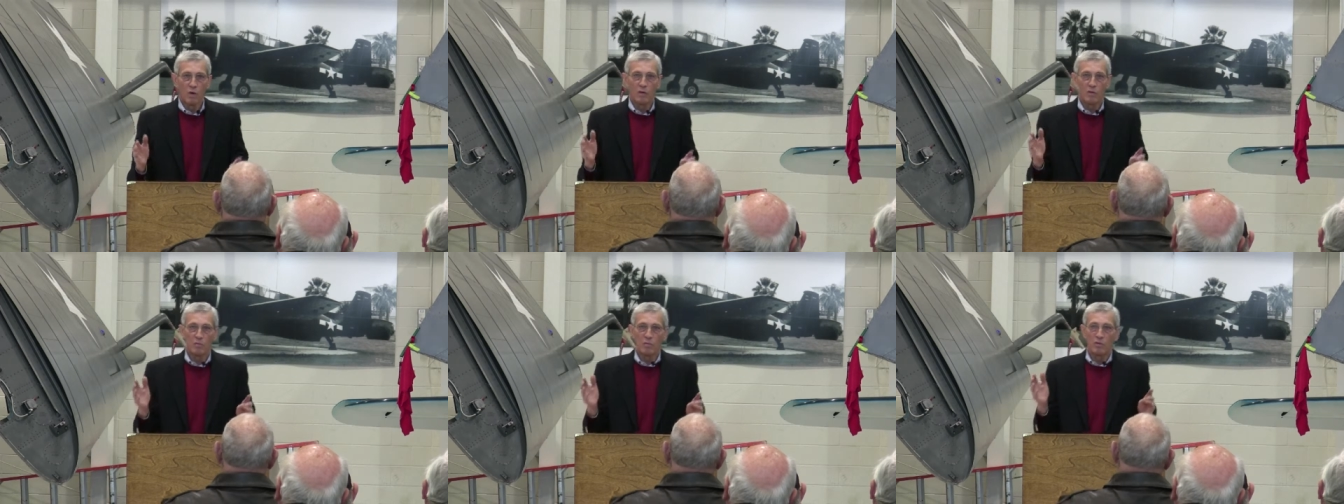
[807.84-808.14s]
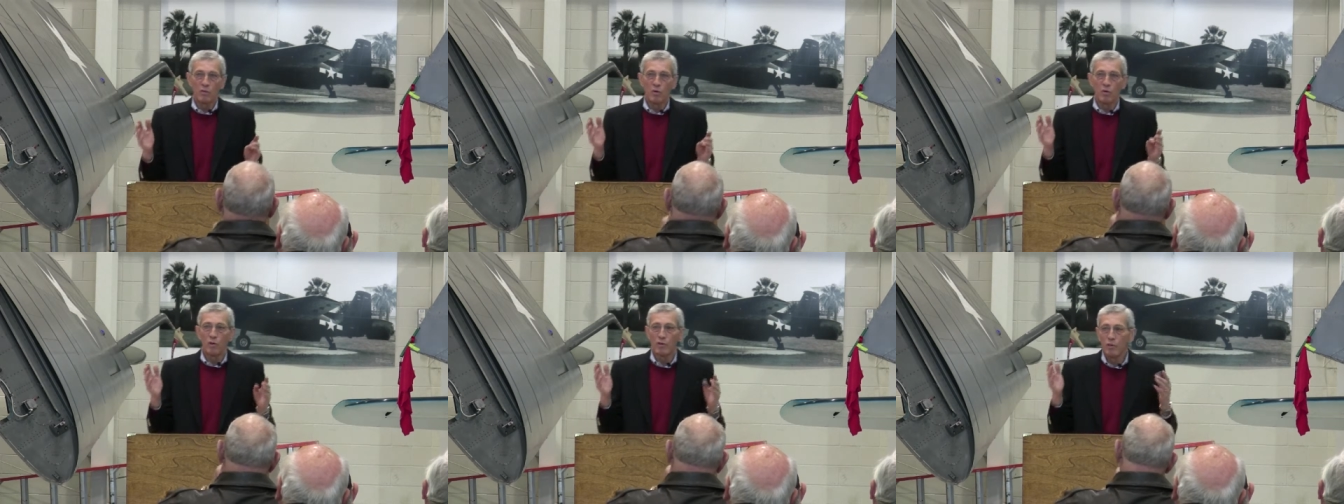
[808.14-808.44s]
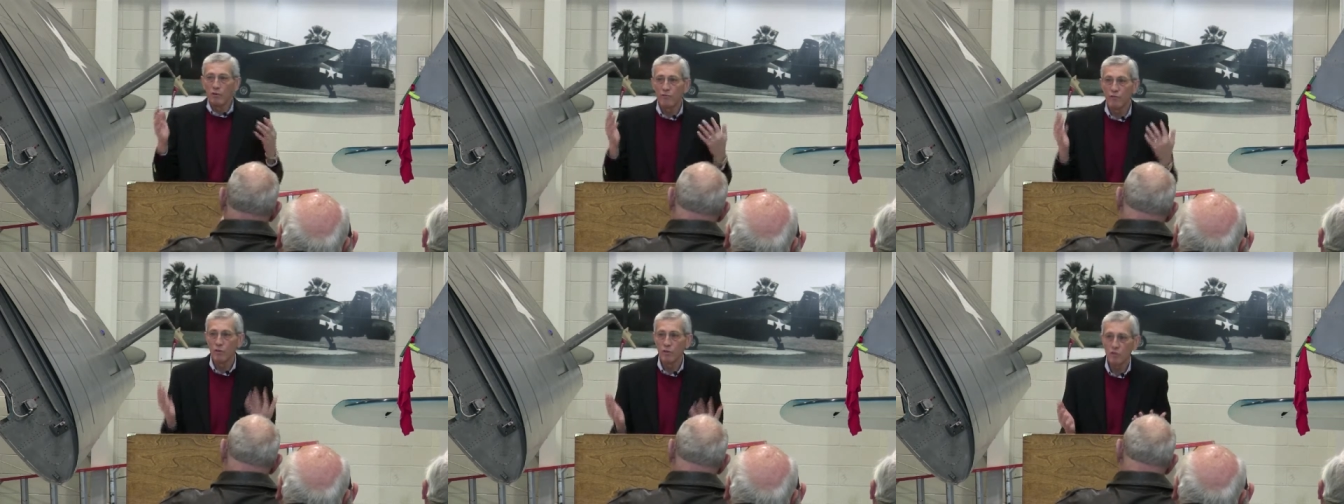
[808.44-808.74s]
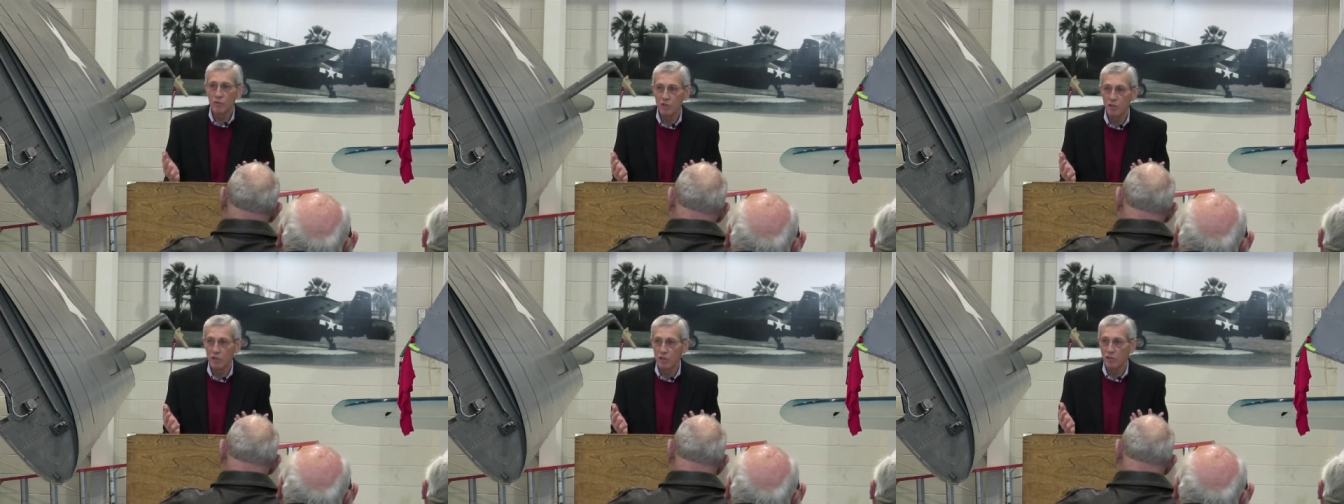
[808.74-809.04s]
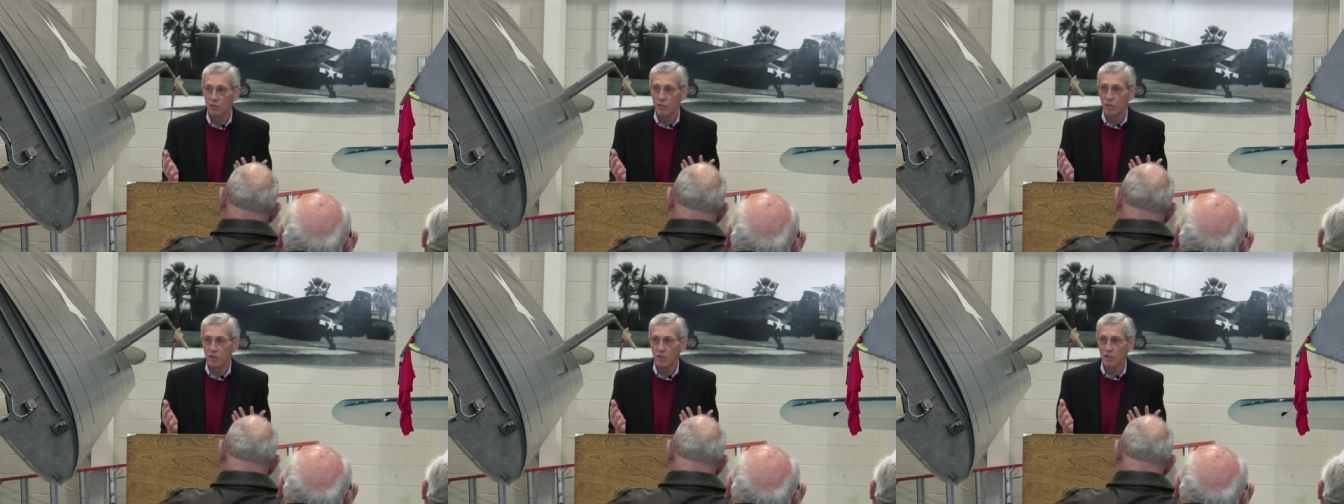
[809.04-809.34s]
Well, knowing the fuel
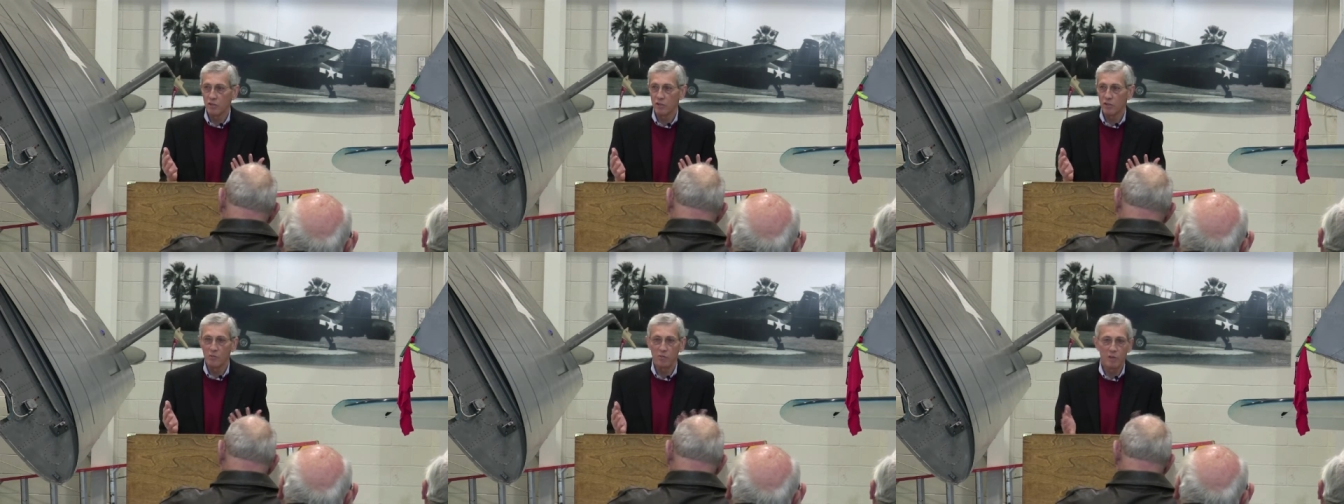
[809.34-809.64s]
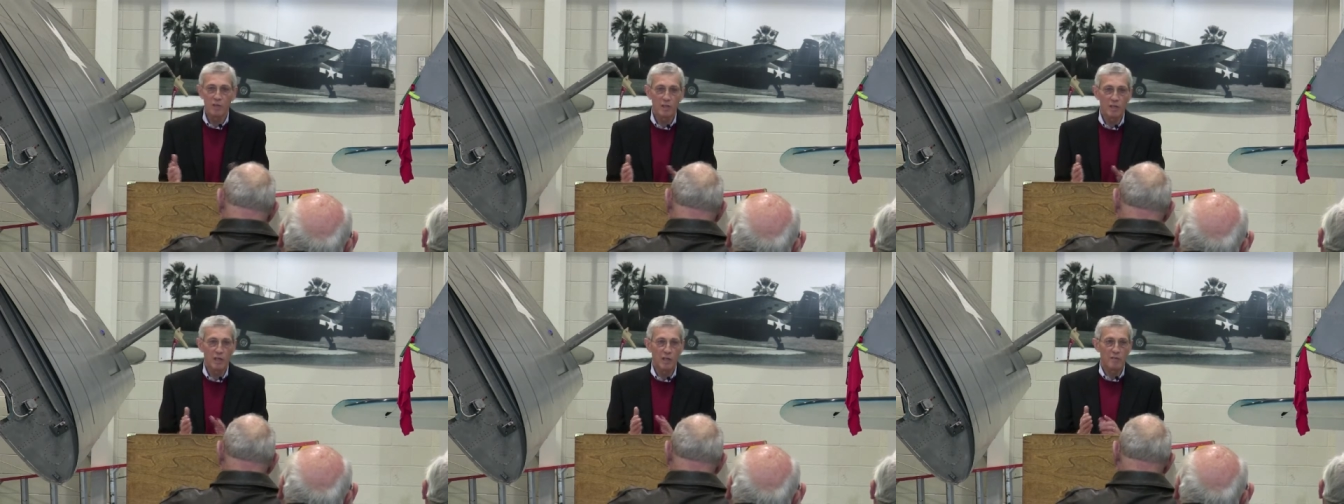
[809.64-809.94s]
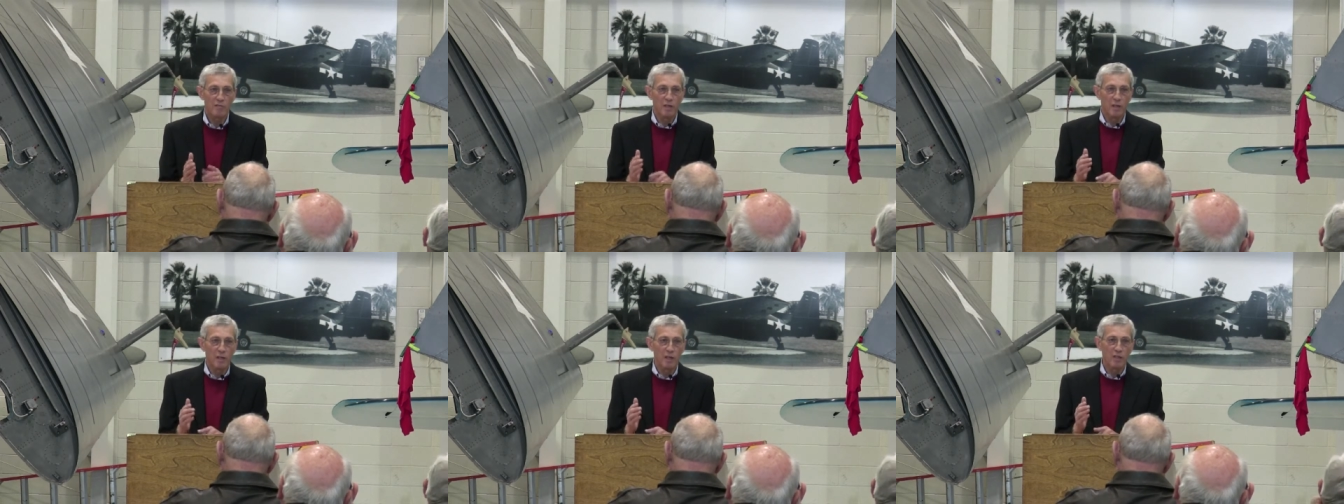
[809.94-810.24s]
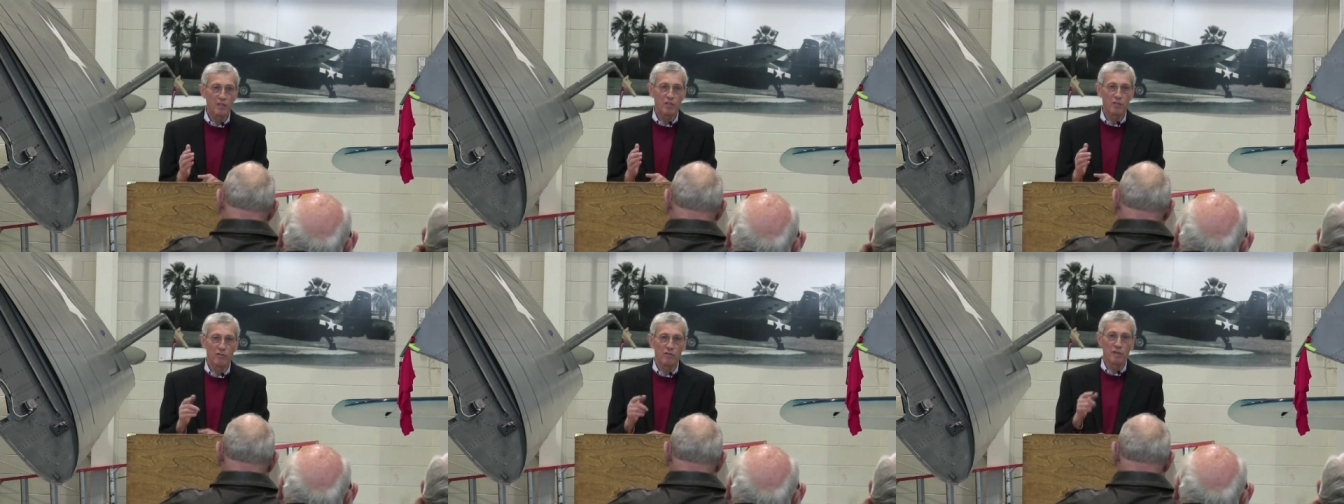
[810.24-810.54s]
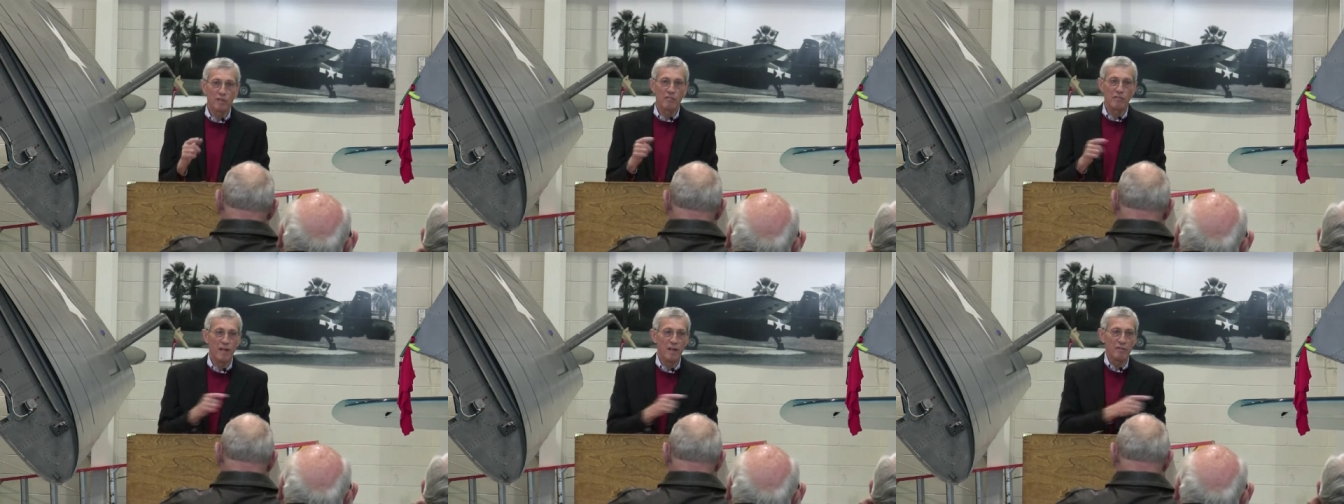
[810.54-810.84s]
situation, we didn't have the
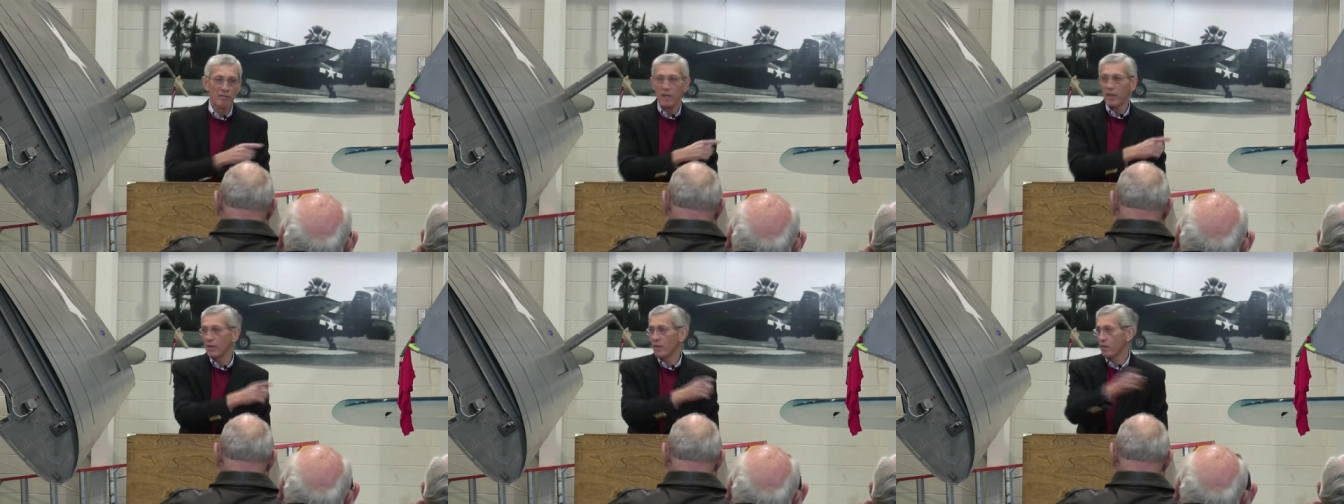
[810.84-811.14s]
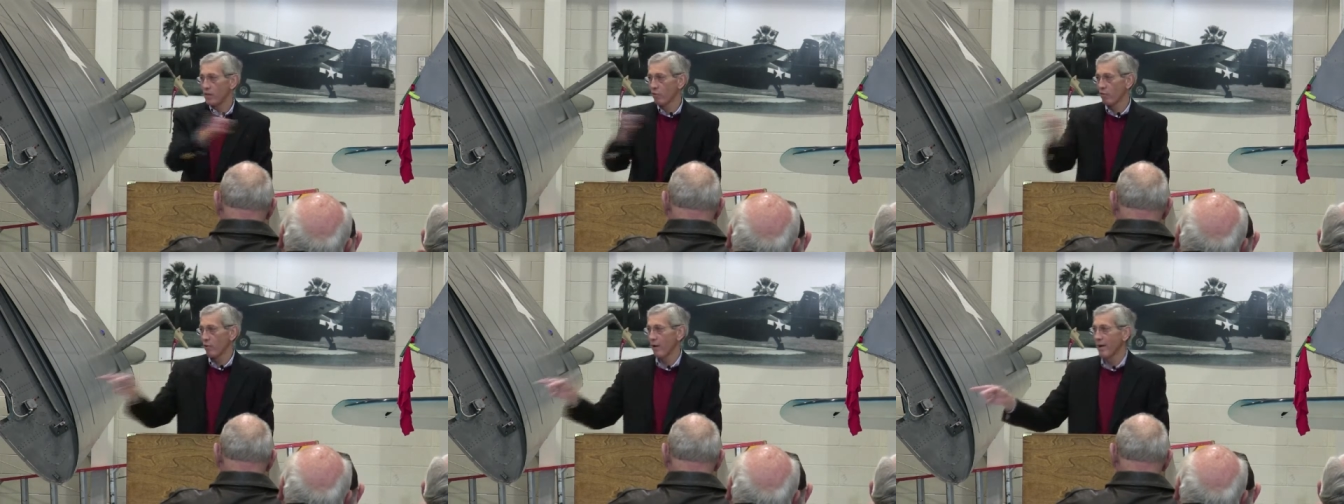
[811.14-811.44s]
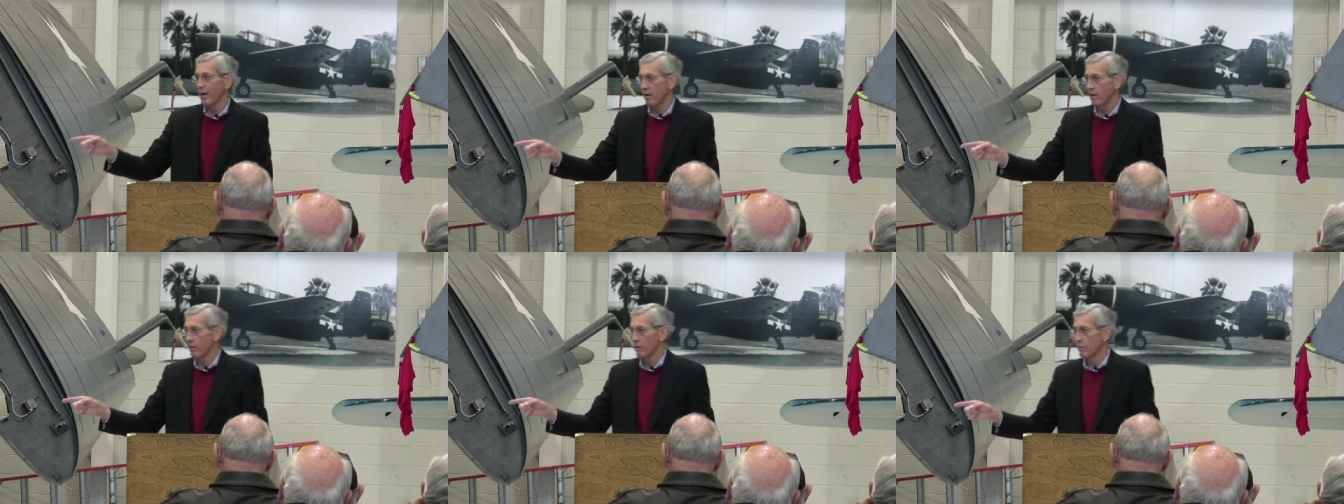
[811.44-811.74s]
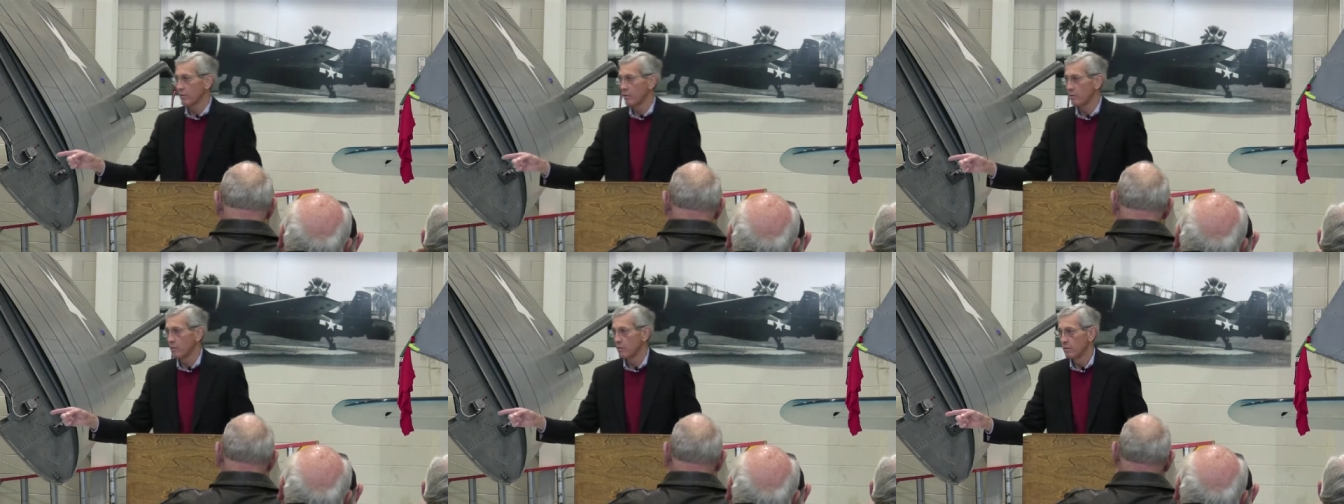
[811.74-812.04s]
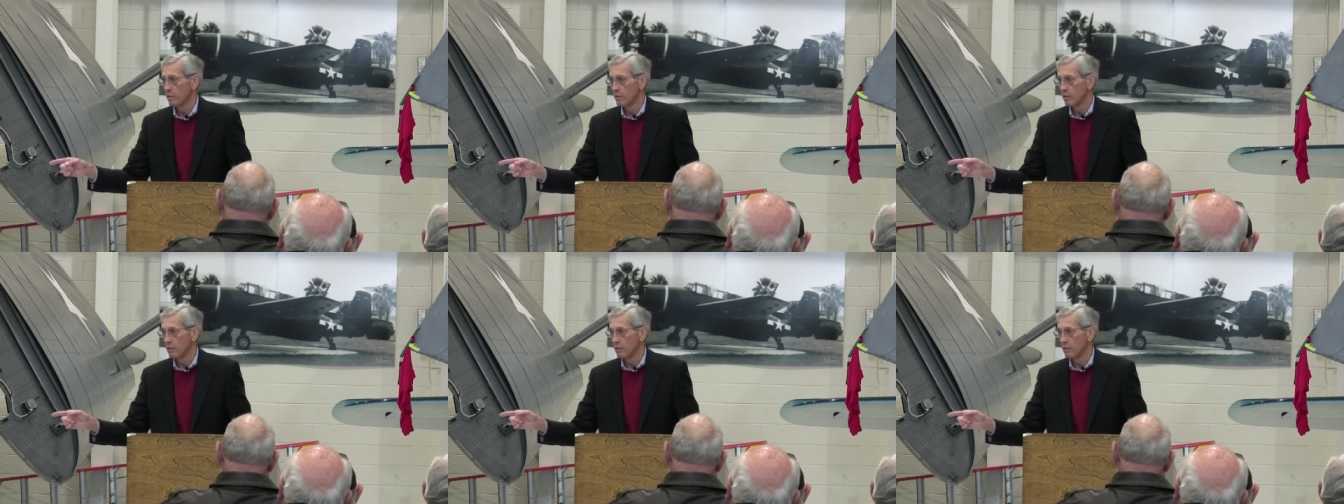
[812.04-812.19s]
luxury of navigating around